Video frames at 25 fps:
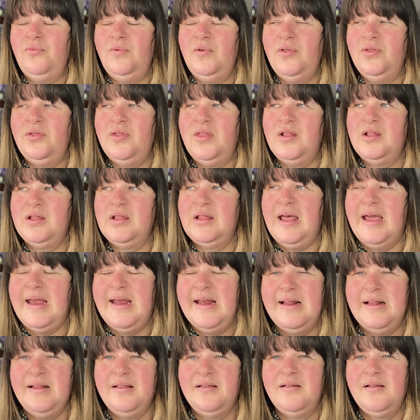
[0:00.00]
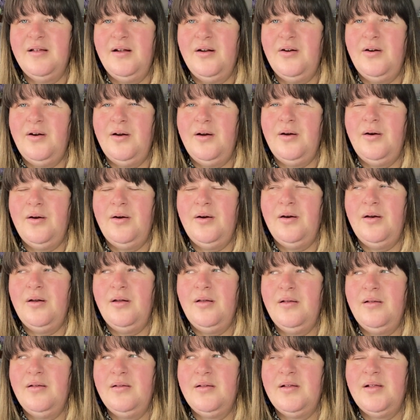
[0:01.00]
The lines are
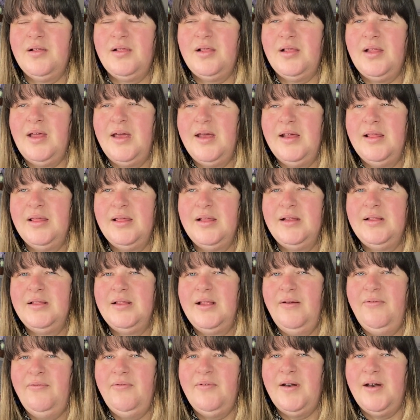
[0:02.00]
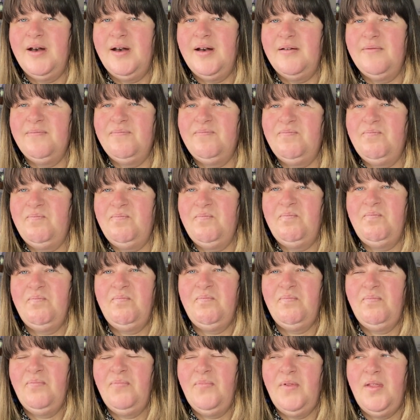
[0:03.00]
slightly different.
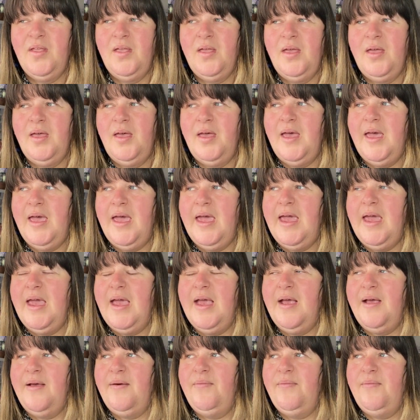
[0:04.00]
I